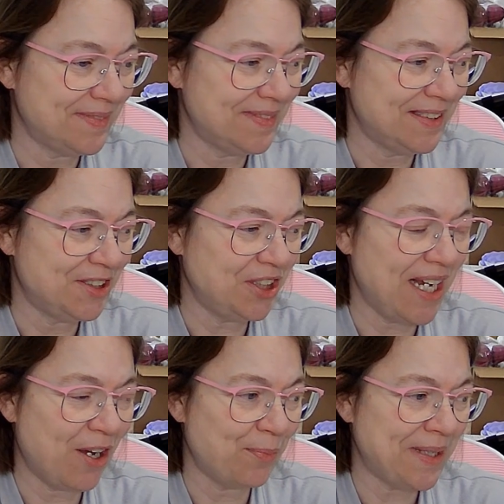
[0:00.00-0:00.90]
She
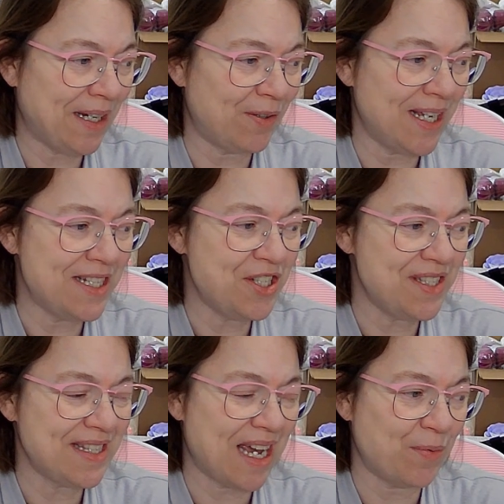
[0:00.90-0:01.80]
helped me out and she
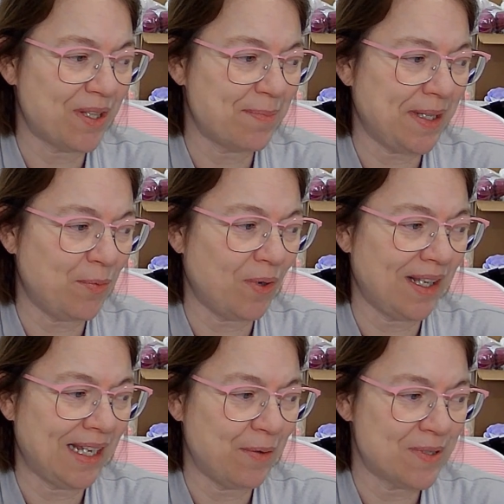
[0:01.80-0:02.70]
sat with me
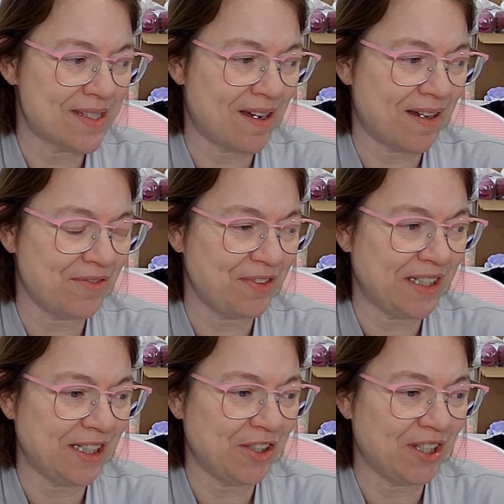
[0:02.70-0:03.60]
while I was not
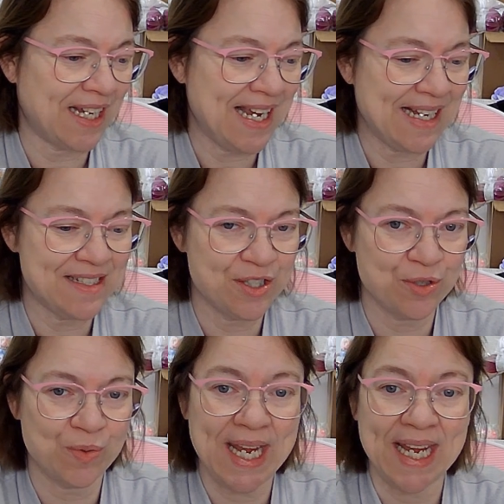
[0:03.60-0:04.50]
feeling good. I had
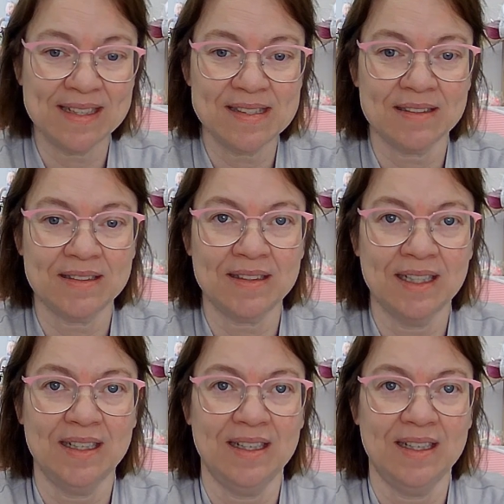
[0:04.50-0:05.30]
to cancel